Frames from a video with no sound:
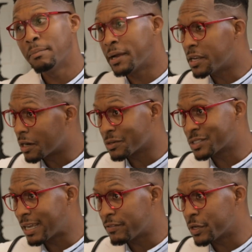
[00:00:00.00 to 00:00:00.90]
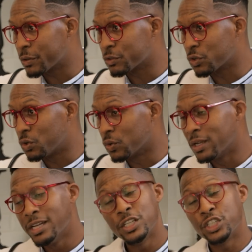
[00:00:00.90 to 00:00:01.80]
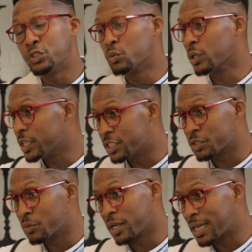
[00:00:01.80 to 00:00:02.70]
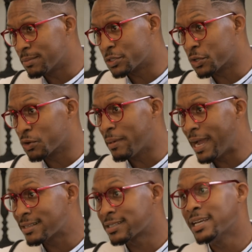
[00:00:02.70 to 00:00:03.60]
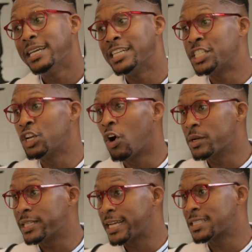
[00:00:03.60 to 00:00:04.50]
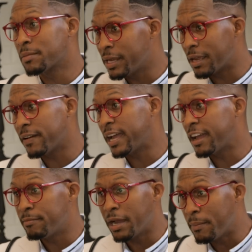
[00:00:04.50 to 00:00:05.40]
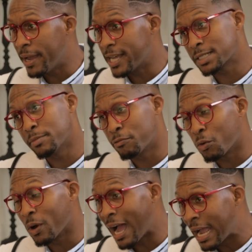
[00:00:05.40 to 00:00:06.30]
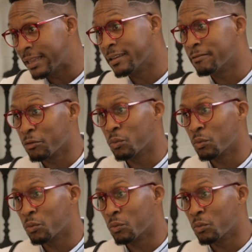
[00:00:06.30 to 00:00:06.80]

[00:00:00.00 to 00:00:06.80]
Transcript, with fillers: My daughter's 7 years old, she's religious when it comes to her mask, and she always asks me if I have my mask before I leave for